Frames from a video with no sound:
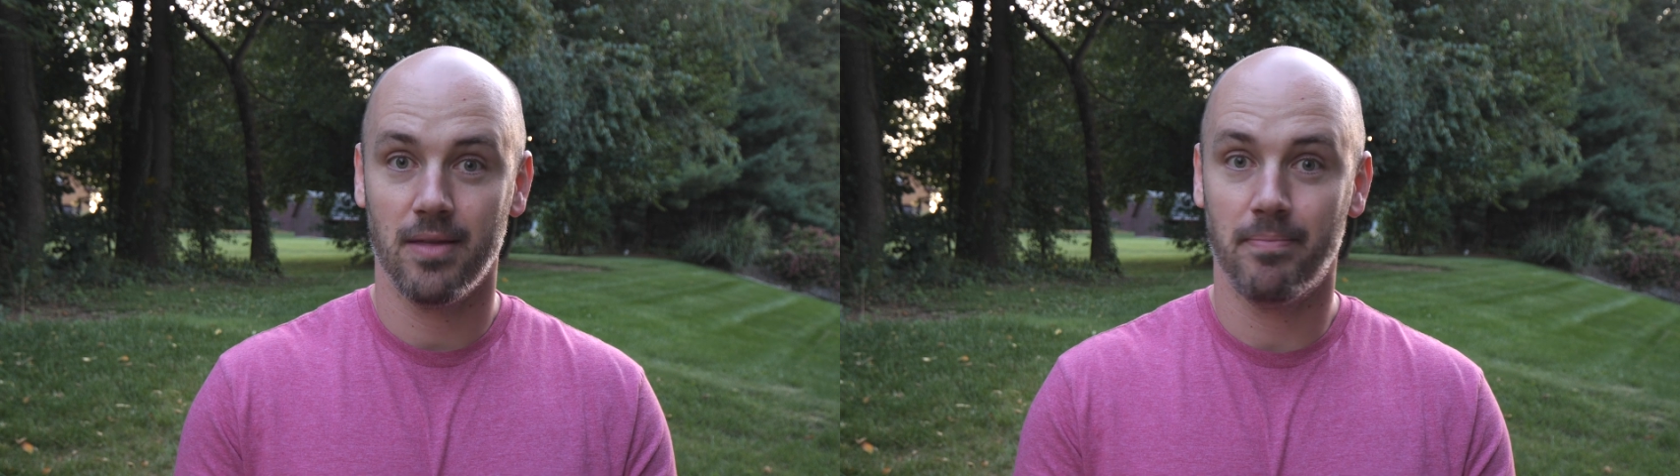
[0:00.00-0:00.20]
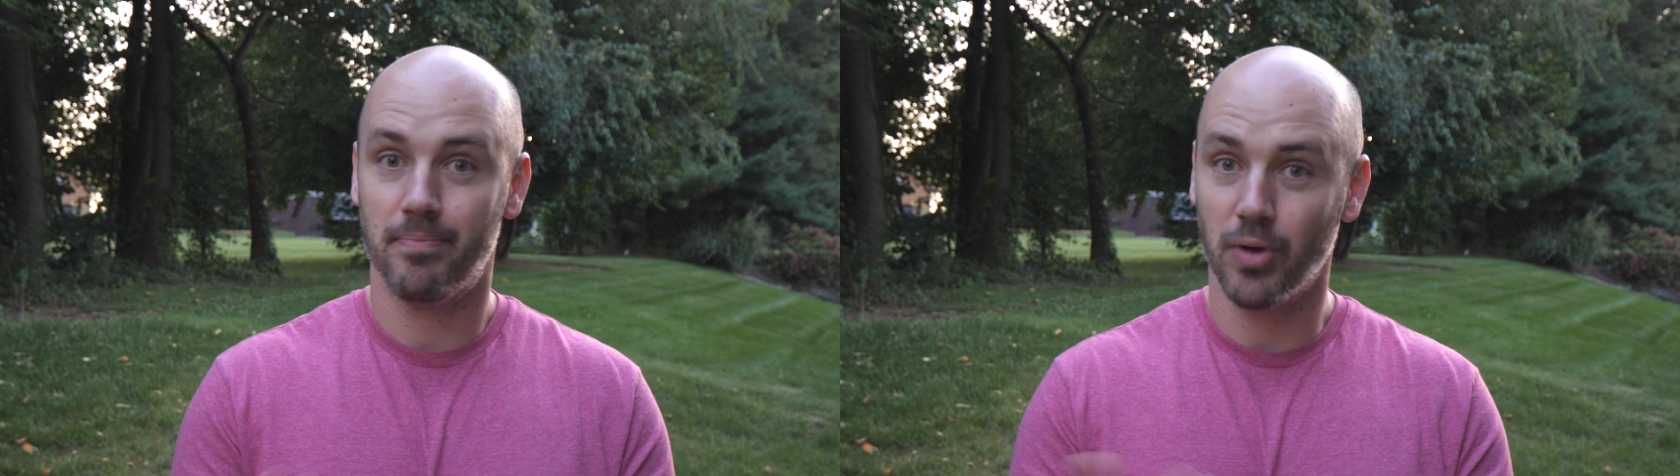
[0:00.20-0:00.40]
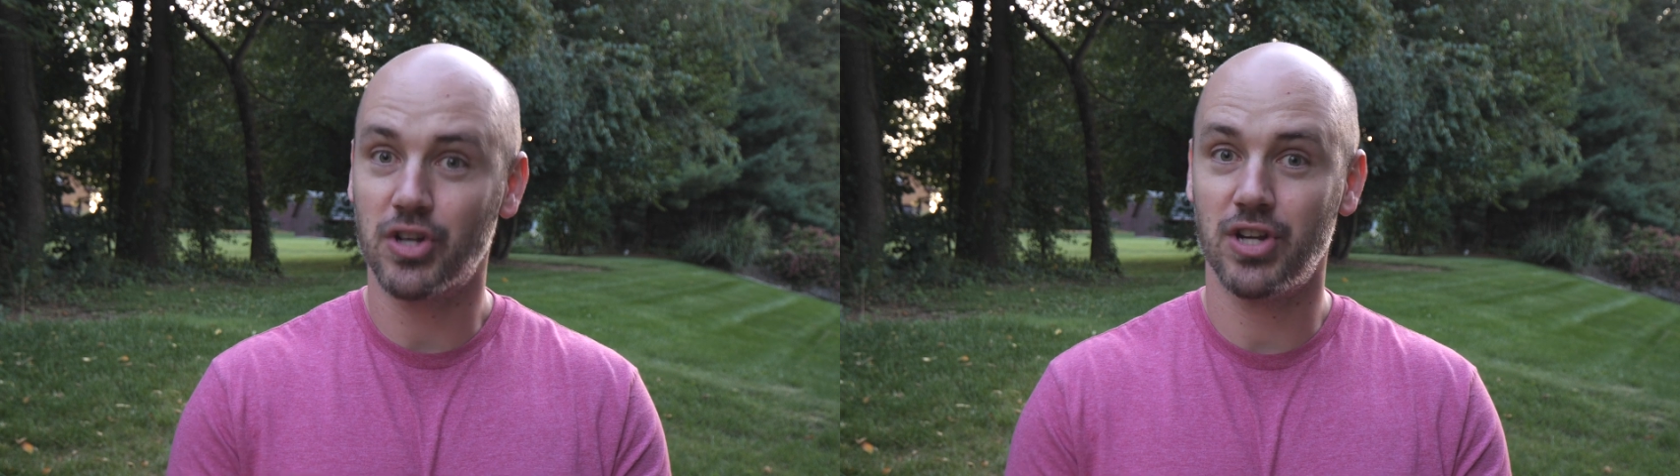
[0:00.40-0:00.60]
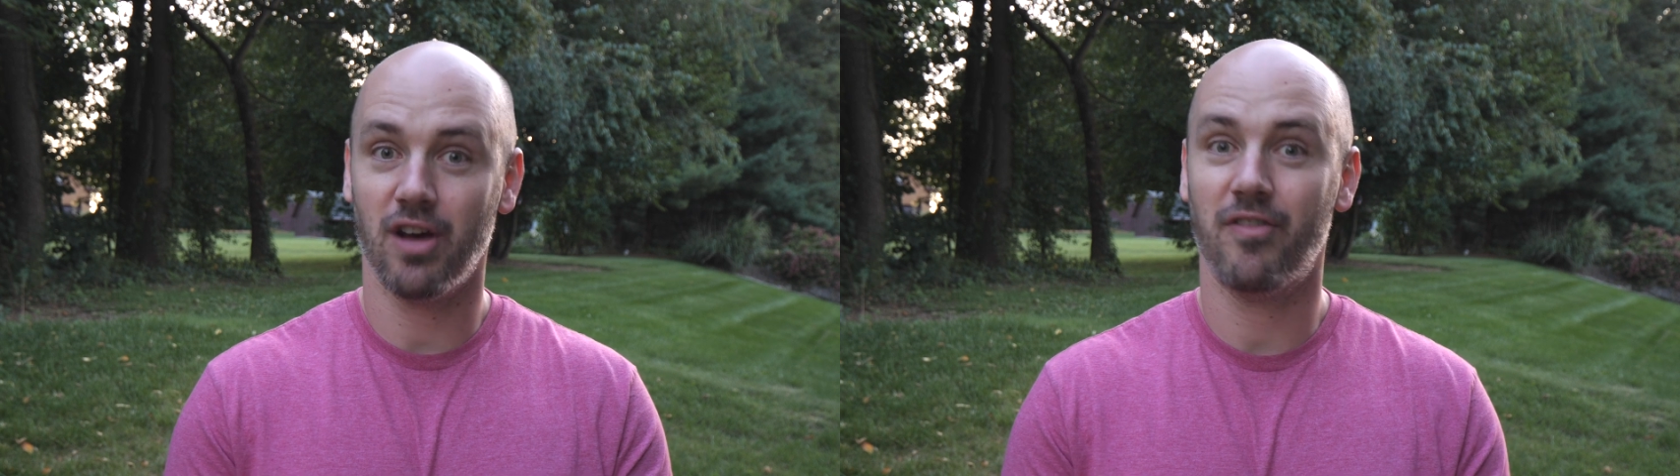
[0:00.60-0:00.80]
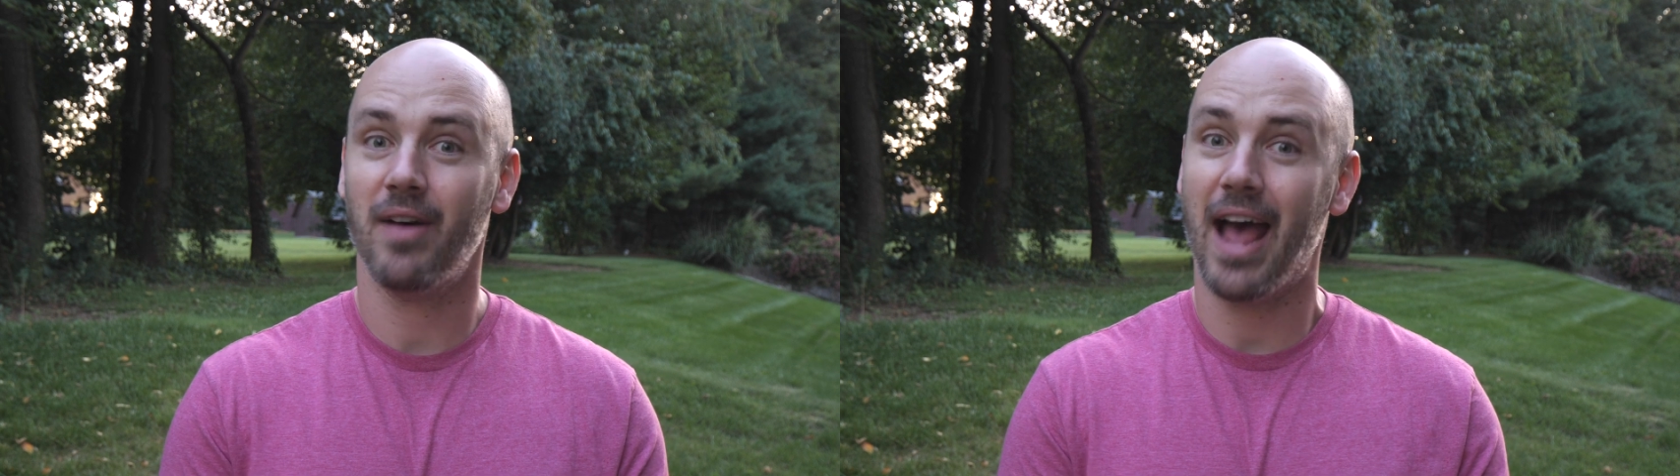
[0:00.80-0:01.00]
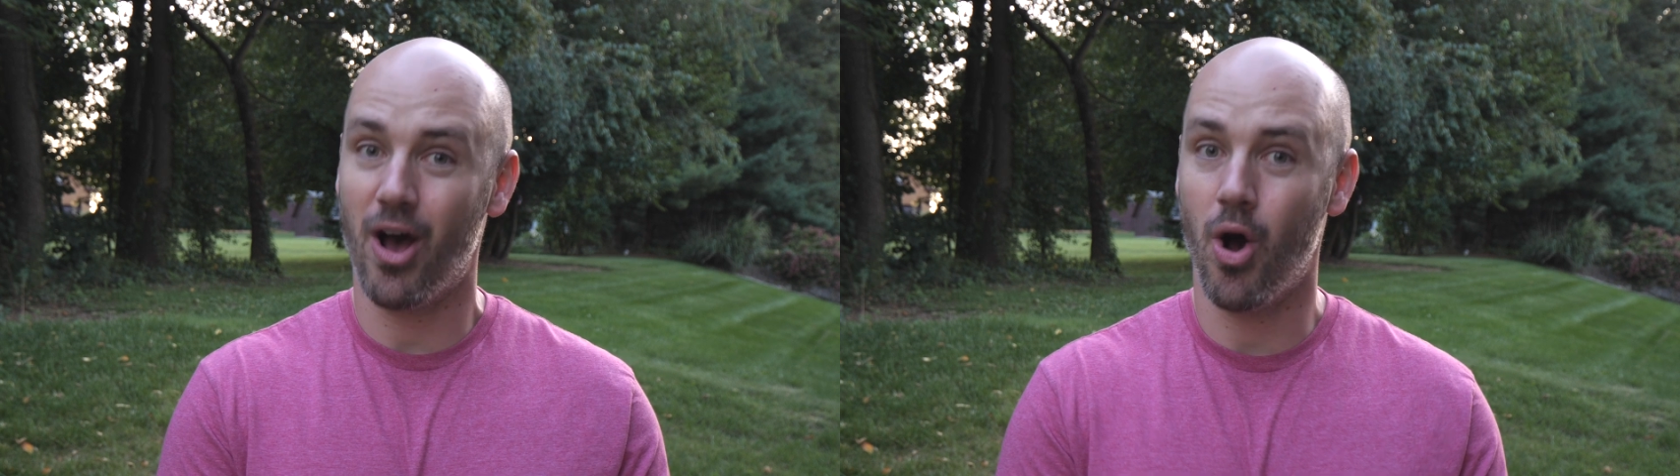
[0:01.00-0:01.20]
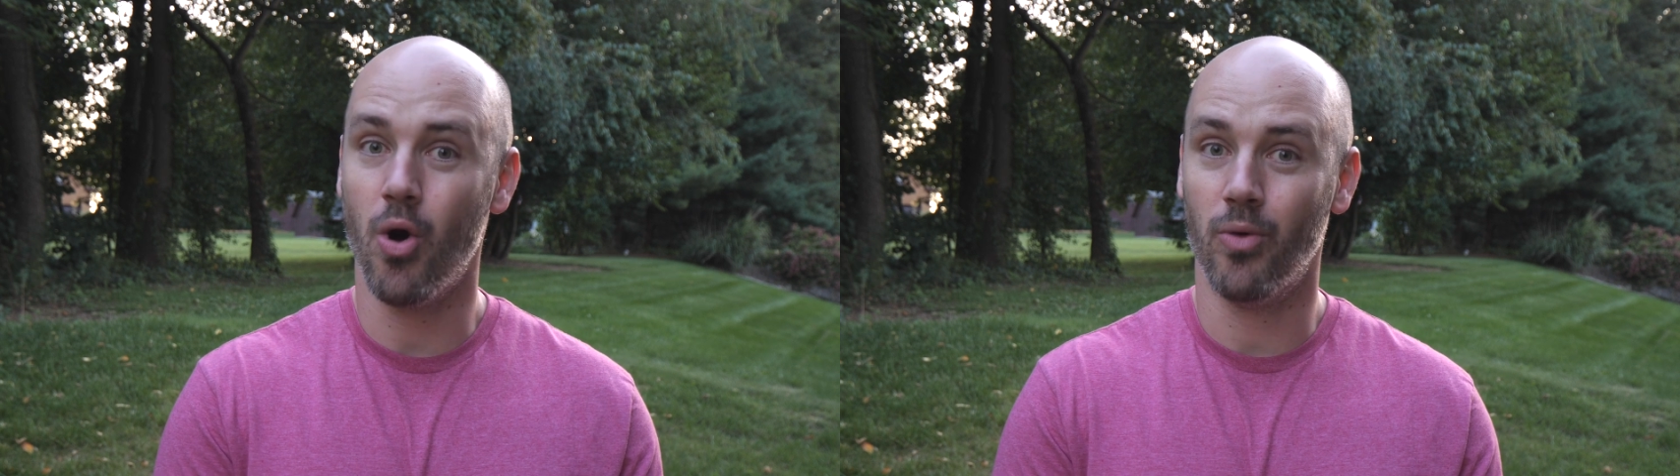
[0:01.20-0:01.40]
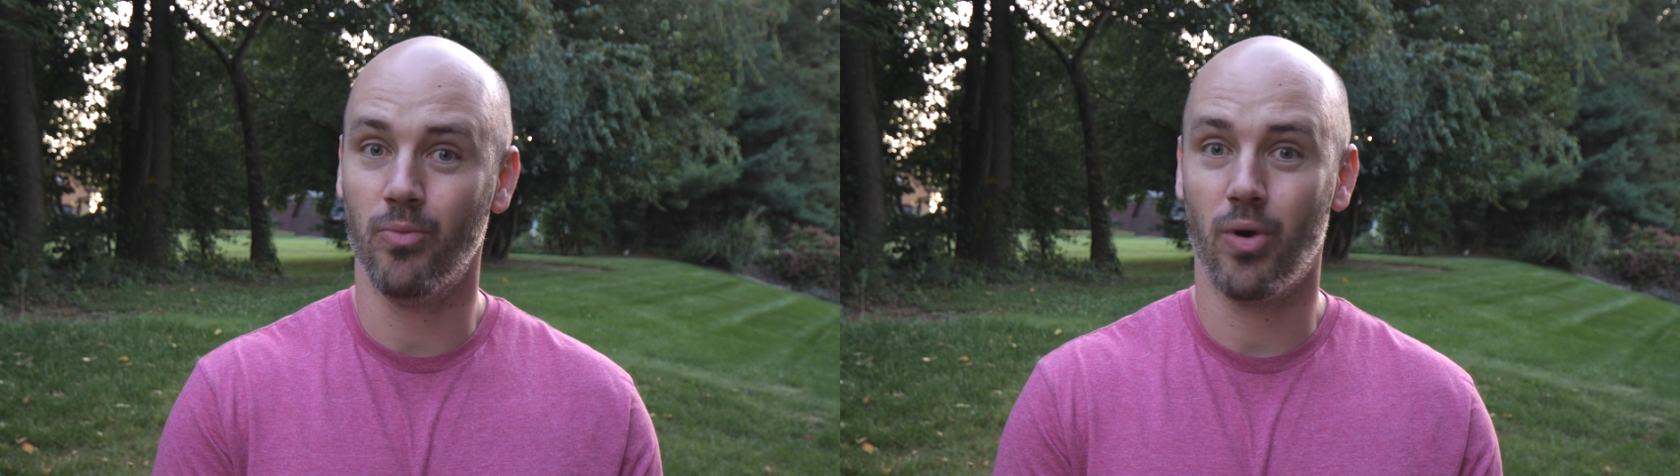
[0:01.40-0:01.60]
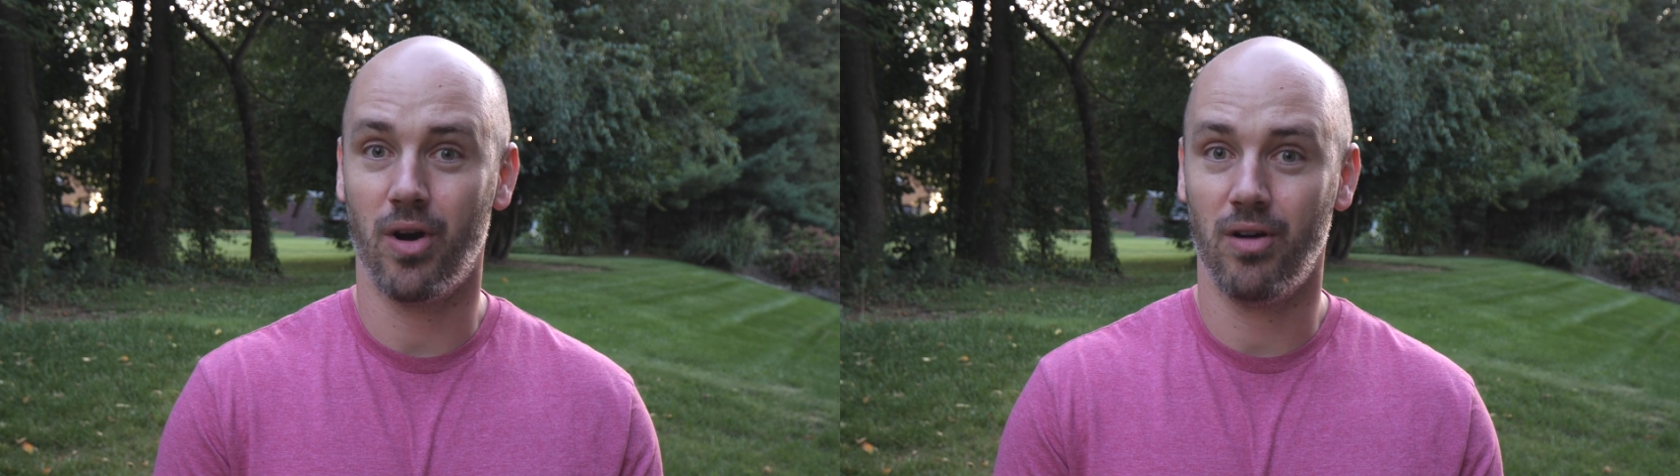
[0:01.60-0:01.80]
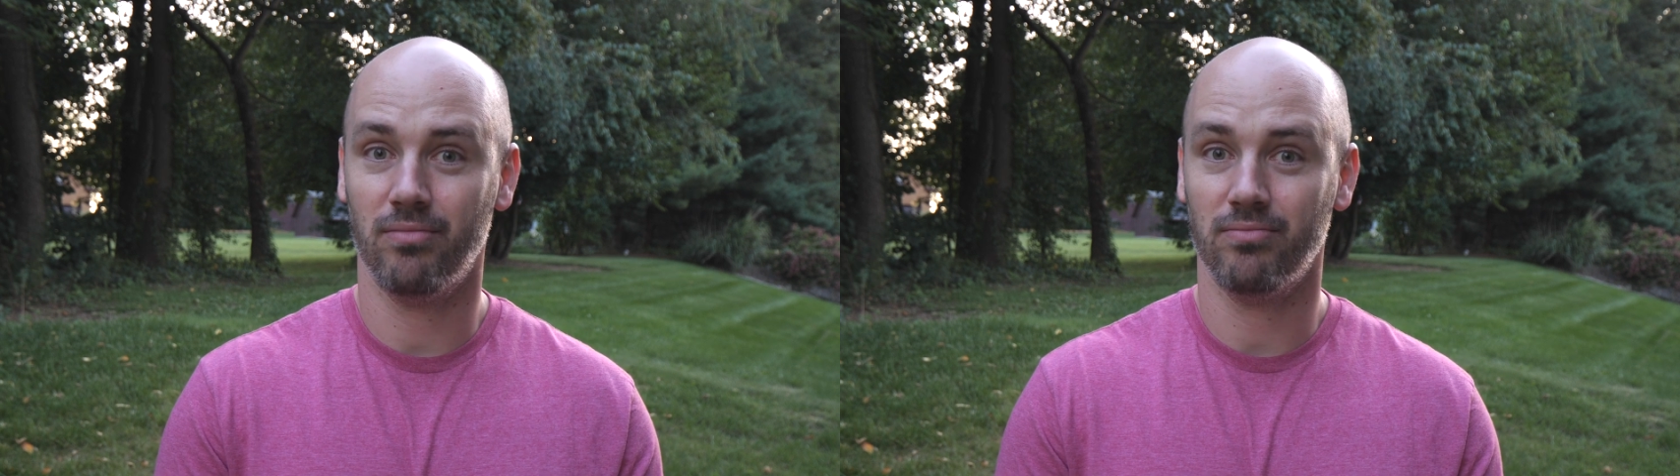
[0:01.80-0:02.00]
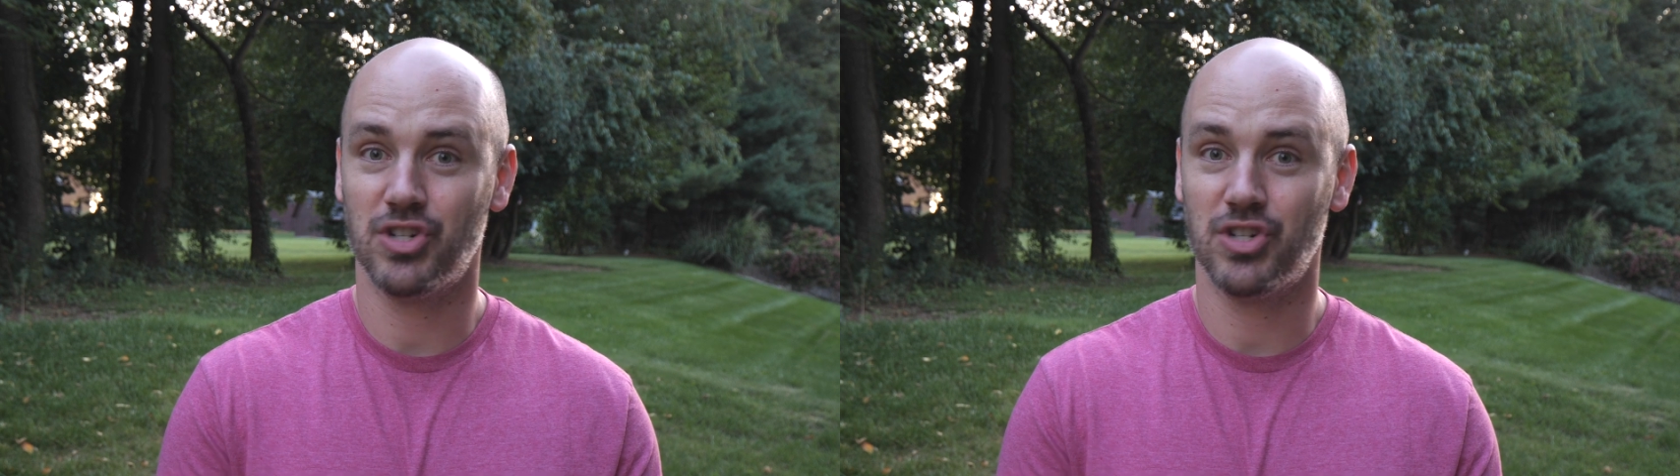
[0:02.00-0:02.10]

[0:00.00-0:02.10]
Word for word: the bookshelf at home where